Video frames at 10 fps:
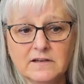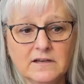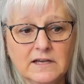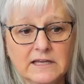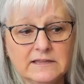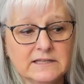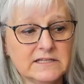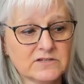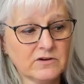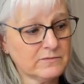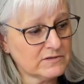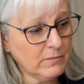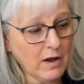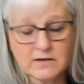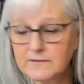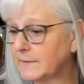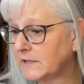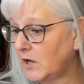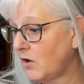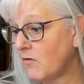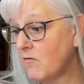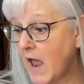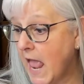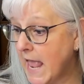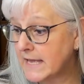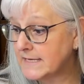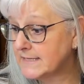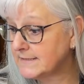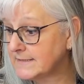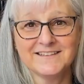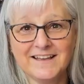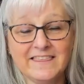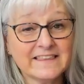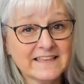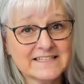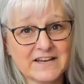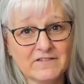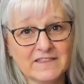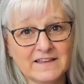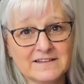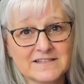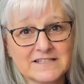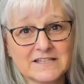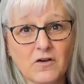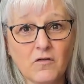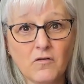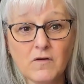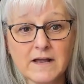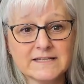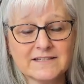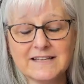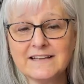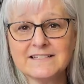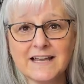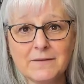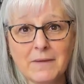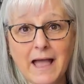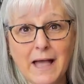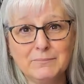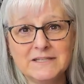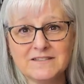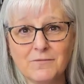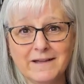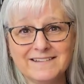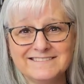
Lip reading: in the description box below. And I think that's everything. So until next time, happy sewing.